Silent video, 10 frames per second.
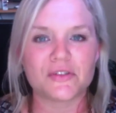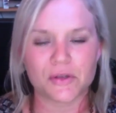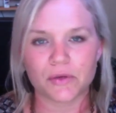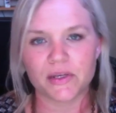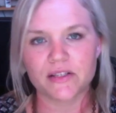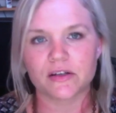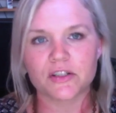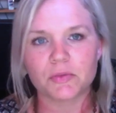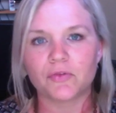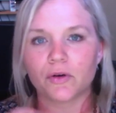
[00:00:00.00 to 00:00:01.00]
do your
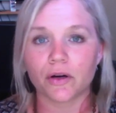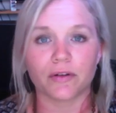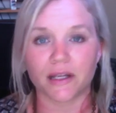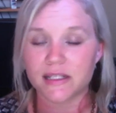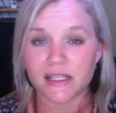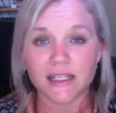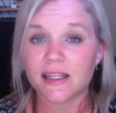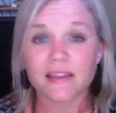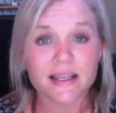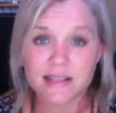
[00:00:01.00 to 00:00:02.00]
research before agreeing to
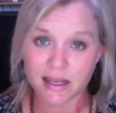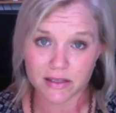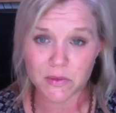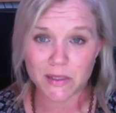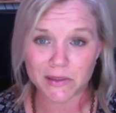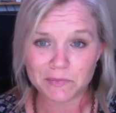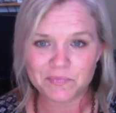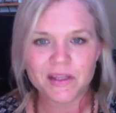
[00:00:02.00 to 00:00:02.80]
anything they say as well.